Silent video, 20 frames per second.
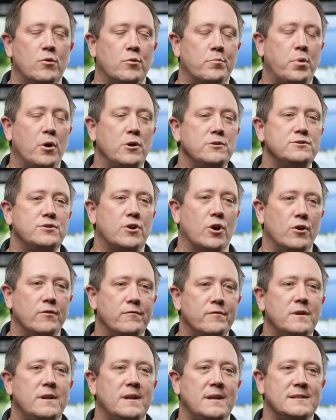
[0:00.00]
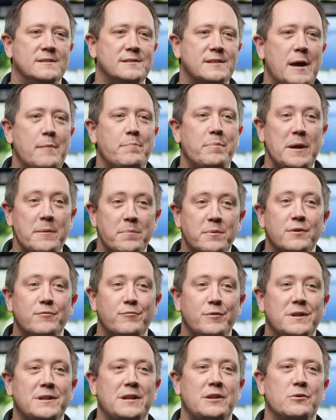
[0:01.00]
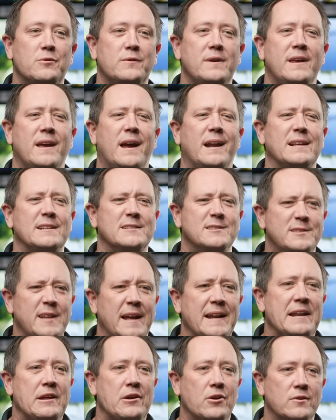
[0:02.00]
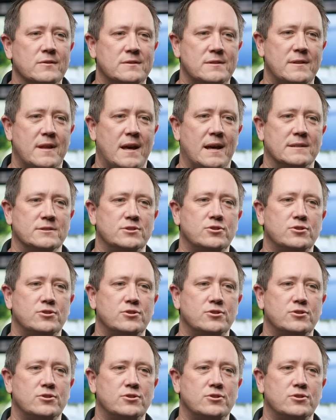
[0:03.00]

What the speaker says: or post-COVID, is that people are really looking at extending onto that.